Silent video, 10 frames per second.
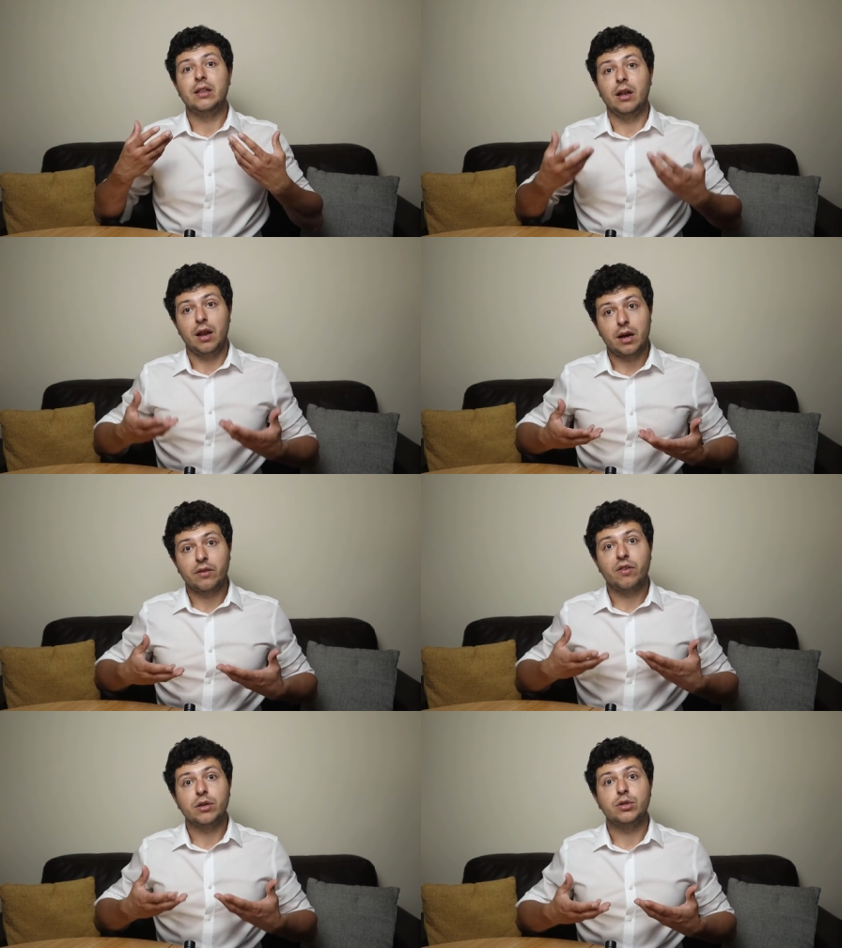
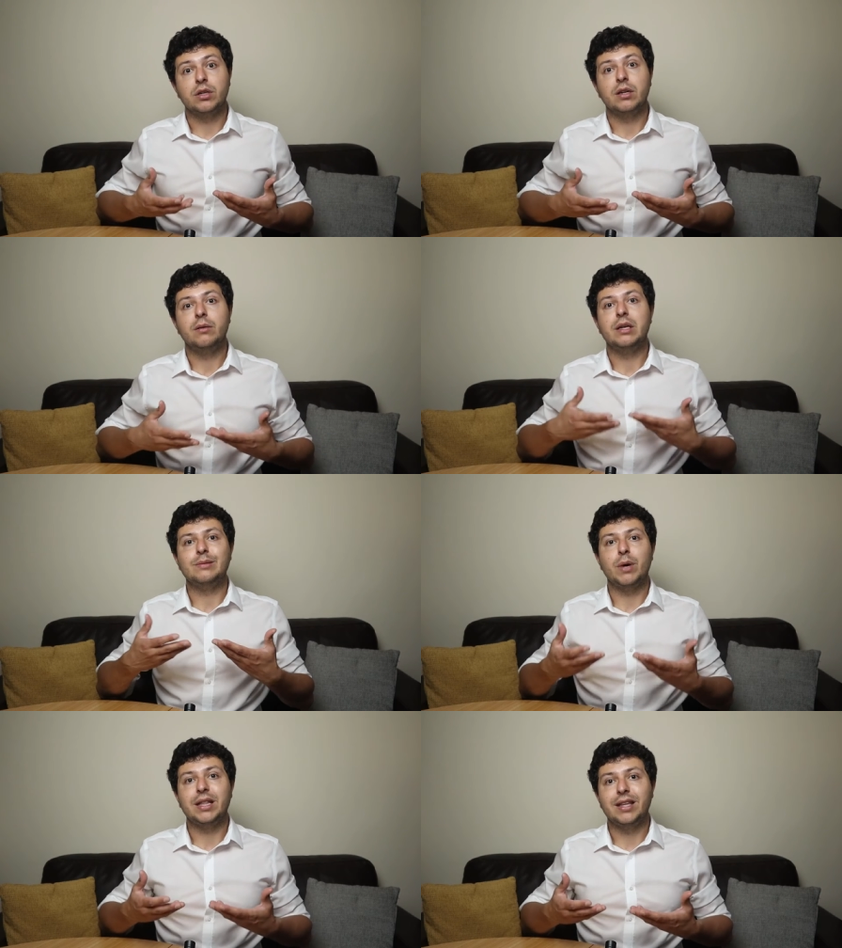lung function
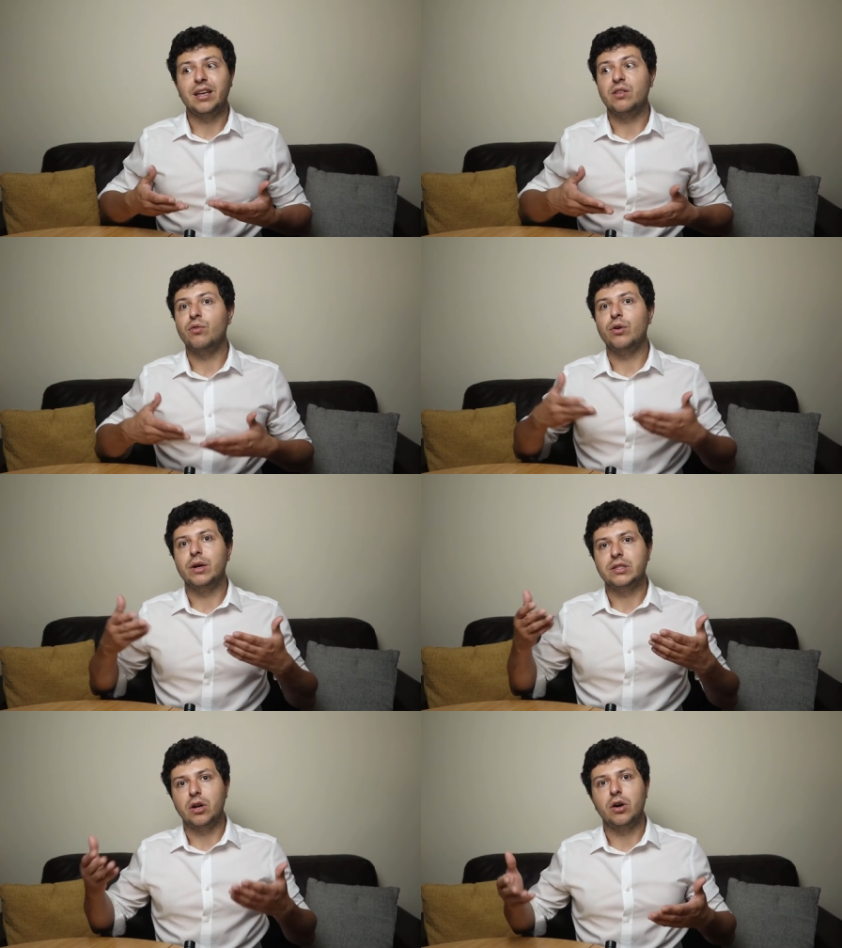is maintained
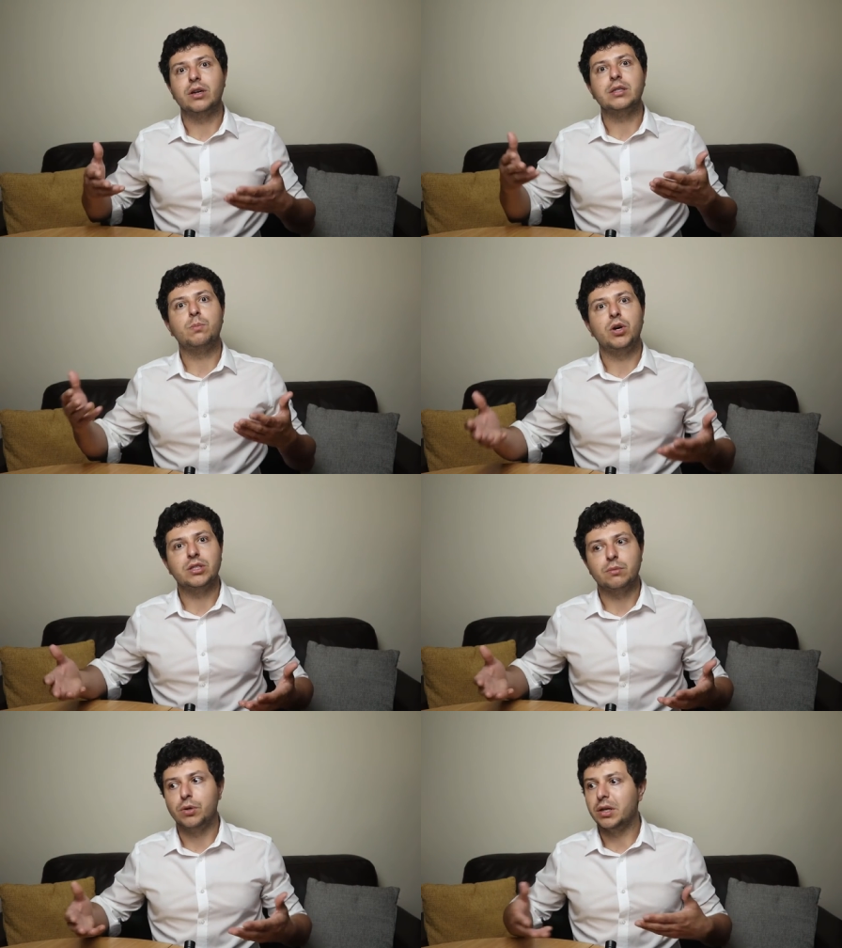for as long as
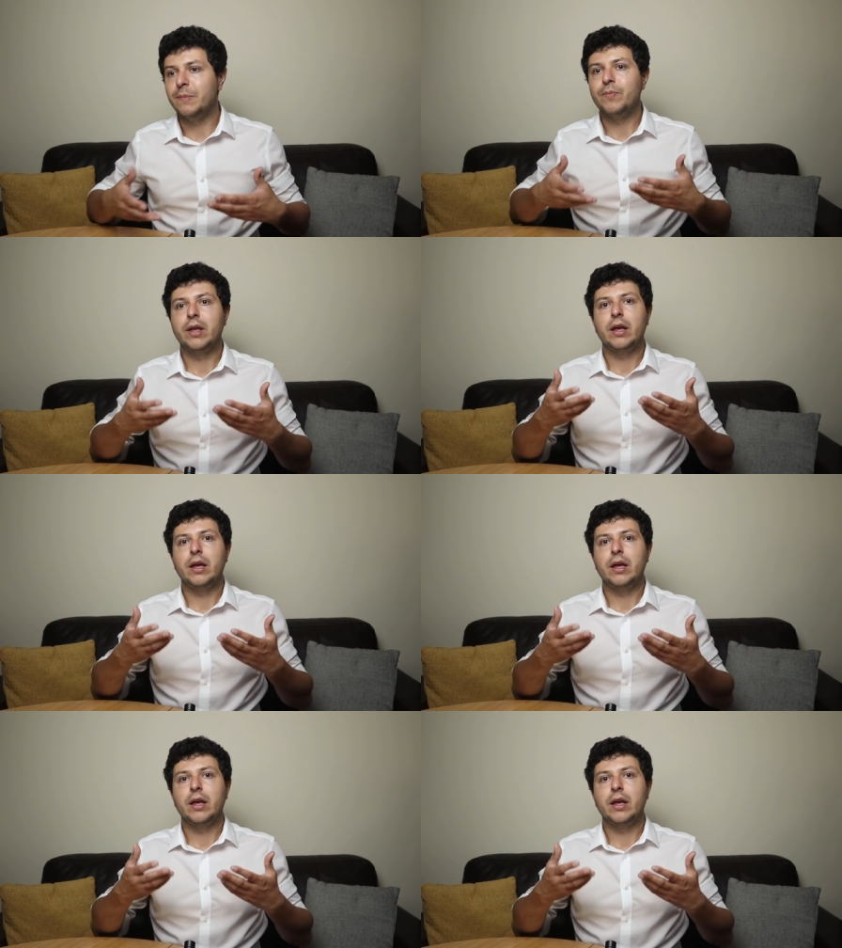possible